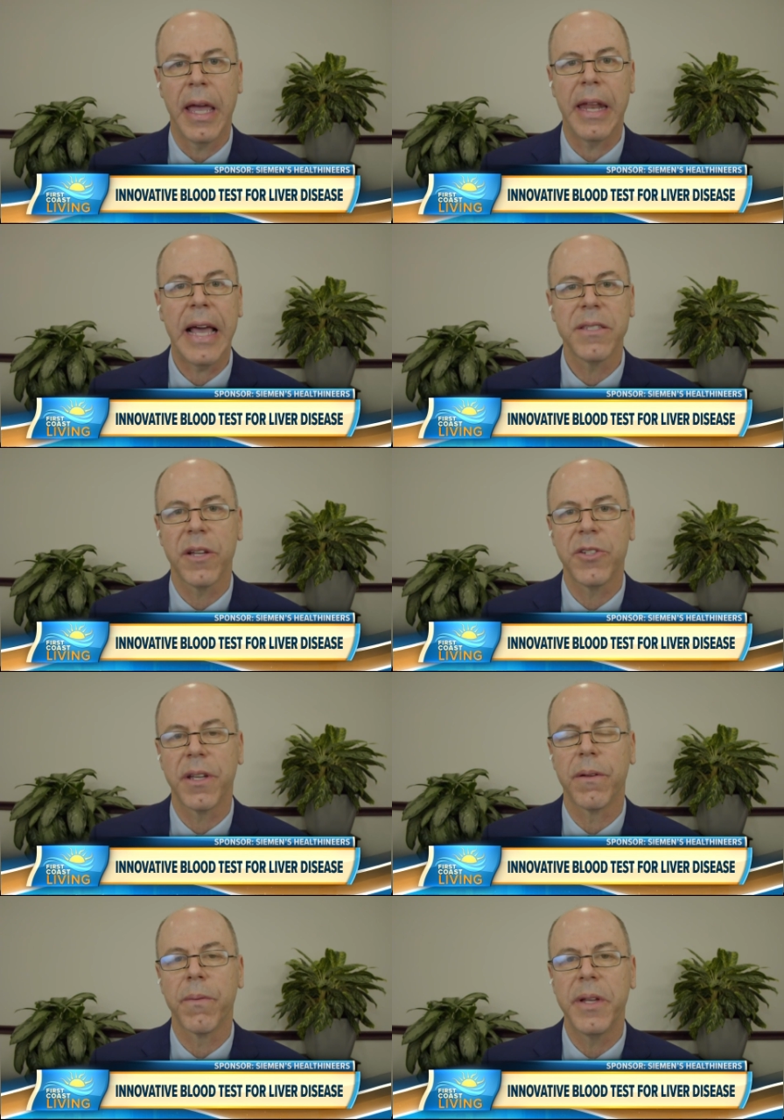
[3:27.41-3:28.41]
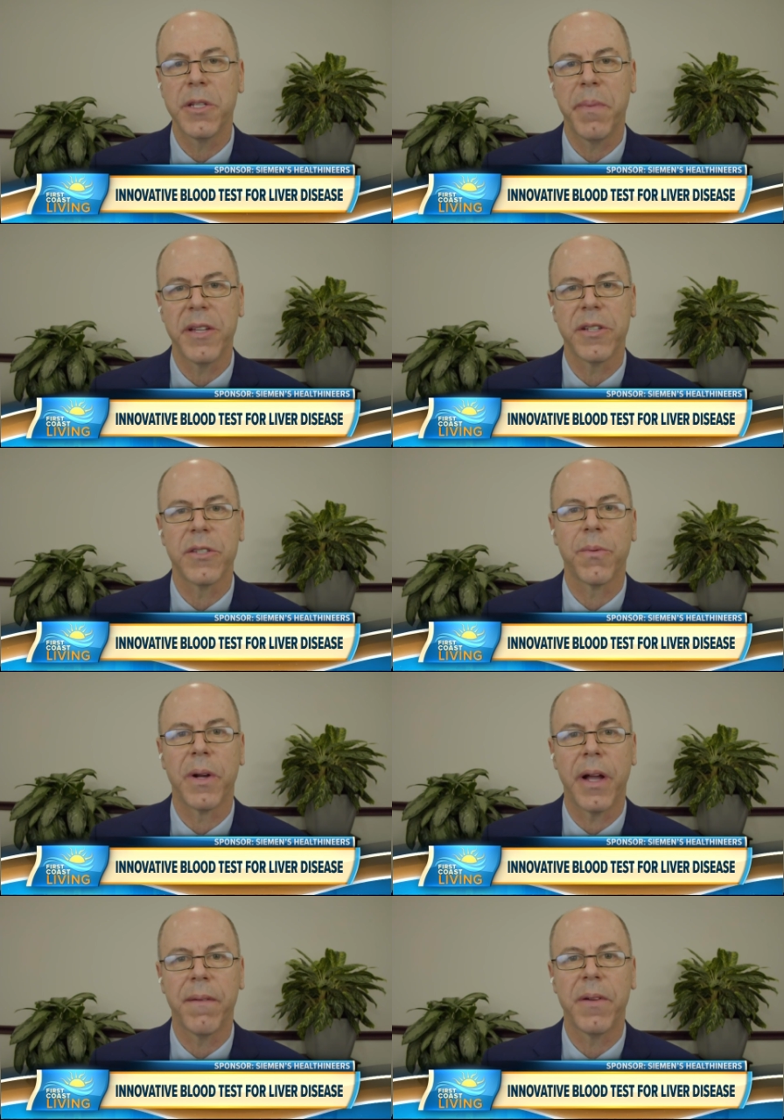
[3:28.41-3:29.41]
And as such, it can reach patients
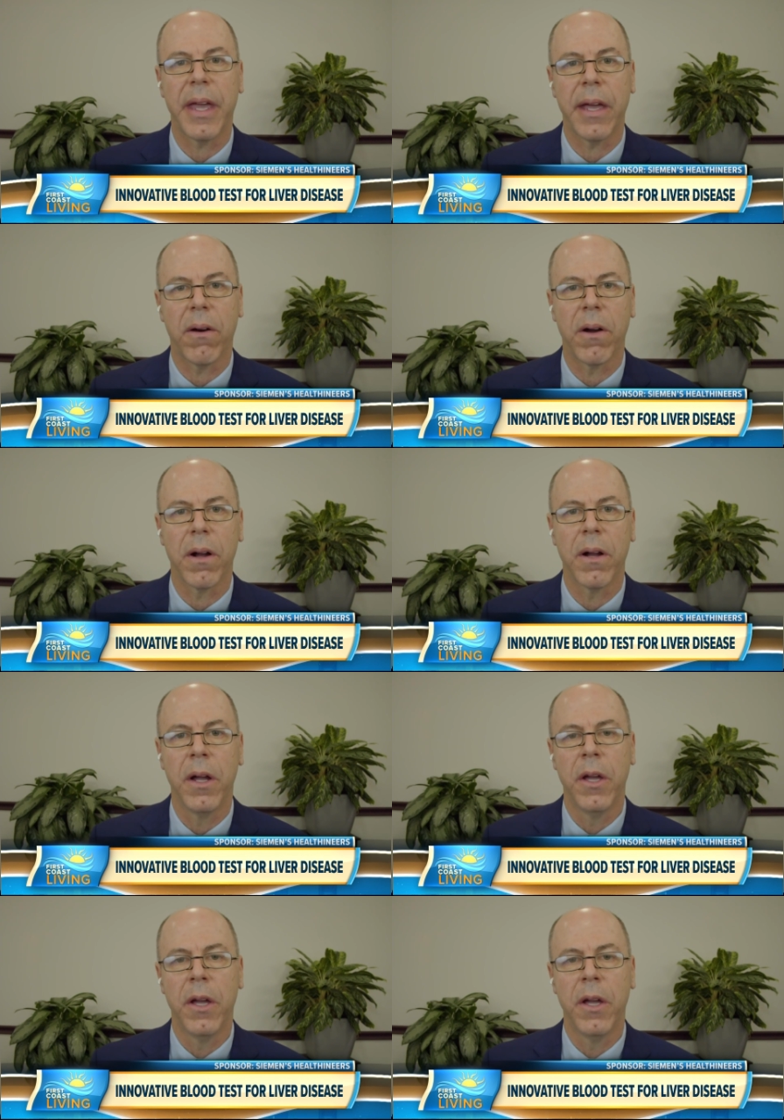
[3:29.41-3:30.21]
wherever they are.